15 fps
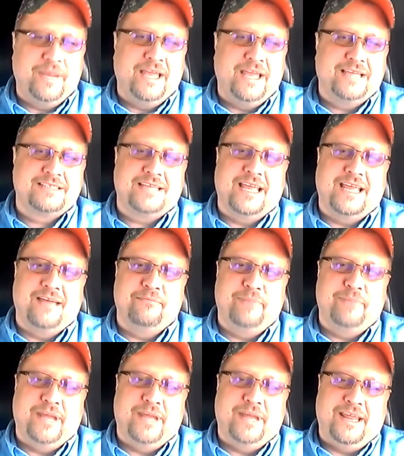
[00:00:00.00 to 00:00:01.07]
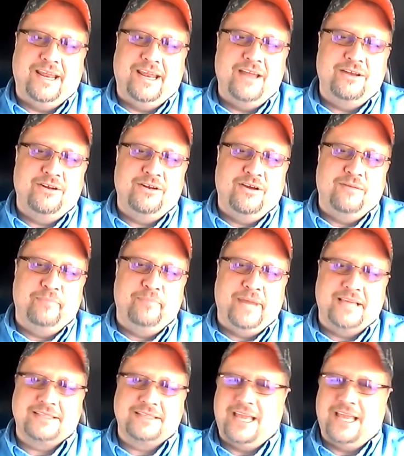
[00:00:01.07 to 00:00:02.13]
Pigskin Pete. How you doing,
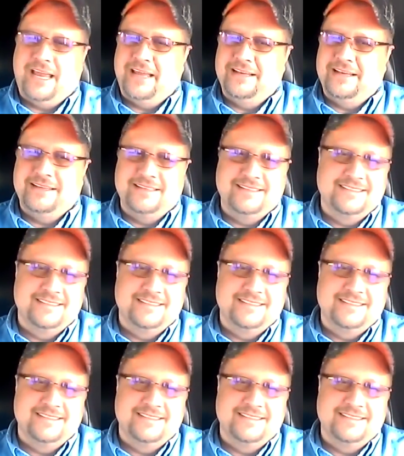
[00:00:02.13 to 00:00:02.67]
Pigskin?